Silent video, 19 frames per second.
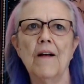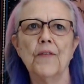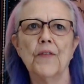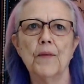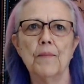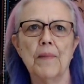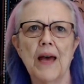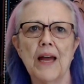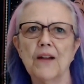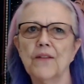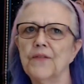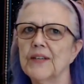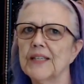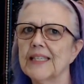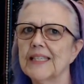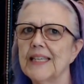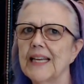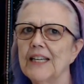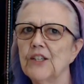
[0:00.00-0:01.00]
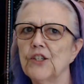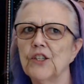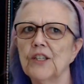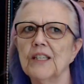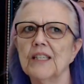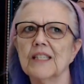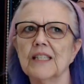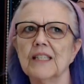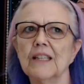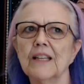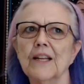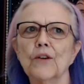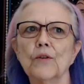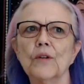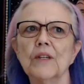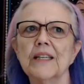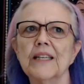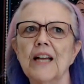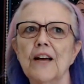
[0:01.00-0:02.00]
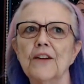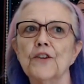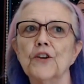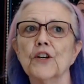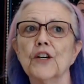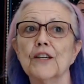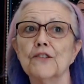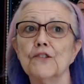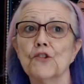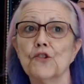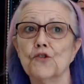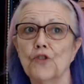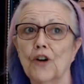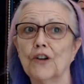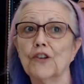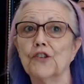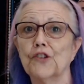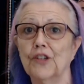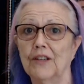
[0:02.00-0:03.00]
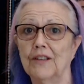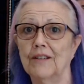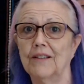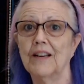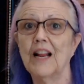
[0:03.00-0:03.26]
the manifestation is literally under construction